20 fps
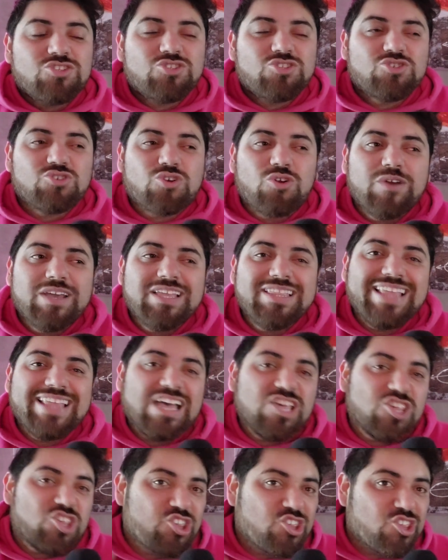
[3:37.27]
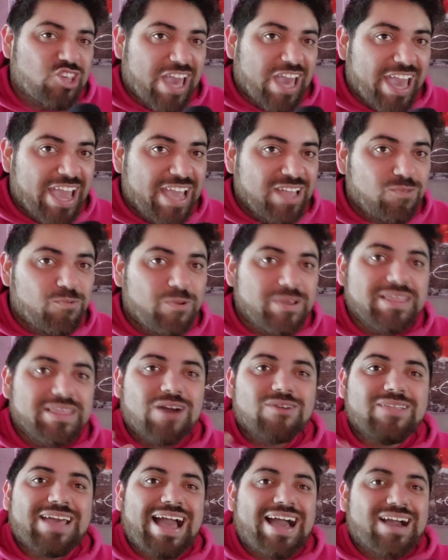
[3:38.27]
throwing that shade
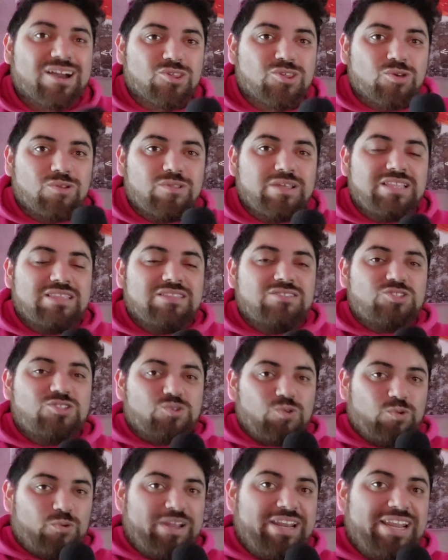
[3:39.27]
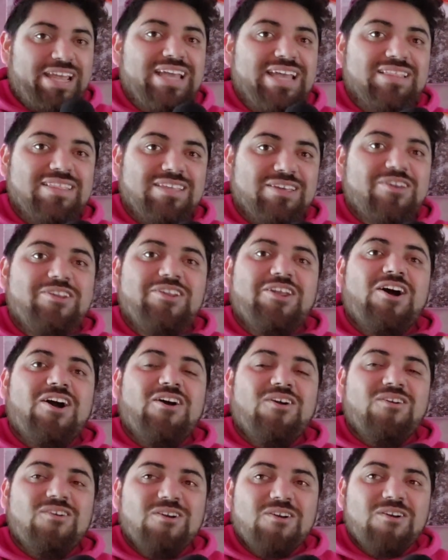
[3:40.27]
without actually doing it, you
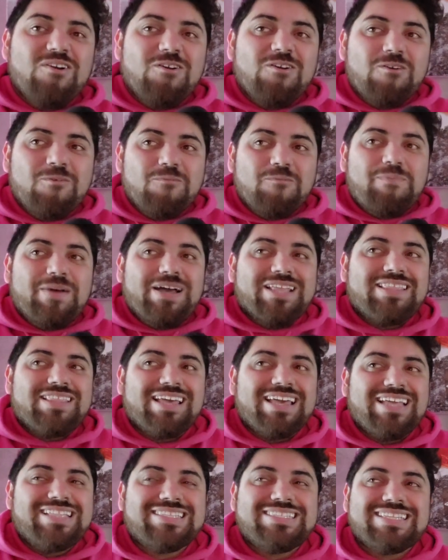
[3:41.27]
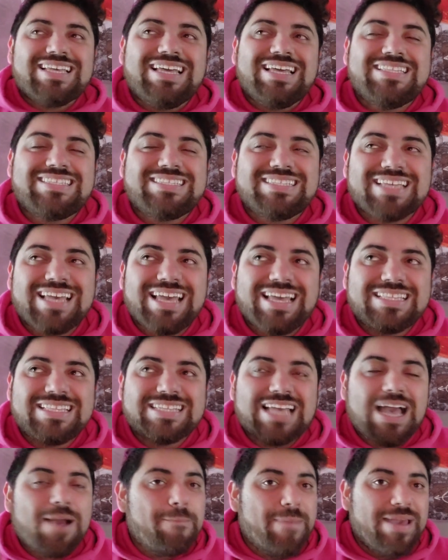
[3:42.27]
know? But
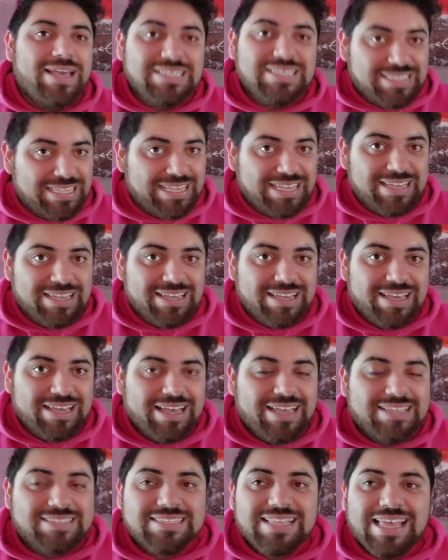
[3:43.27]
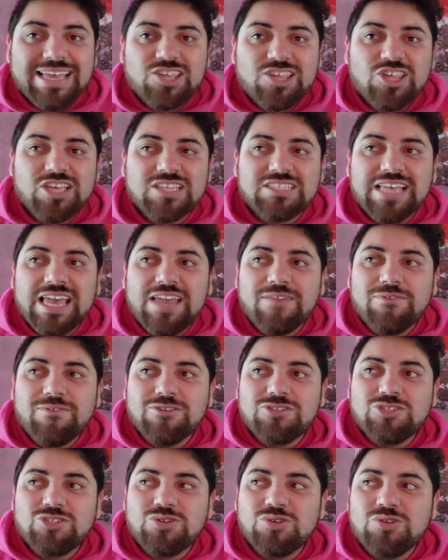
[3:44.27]
it's amazing. It's like she's
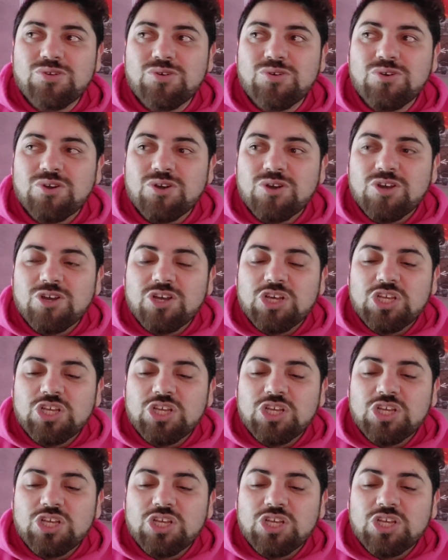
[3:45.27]
able to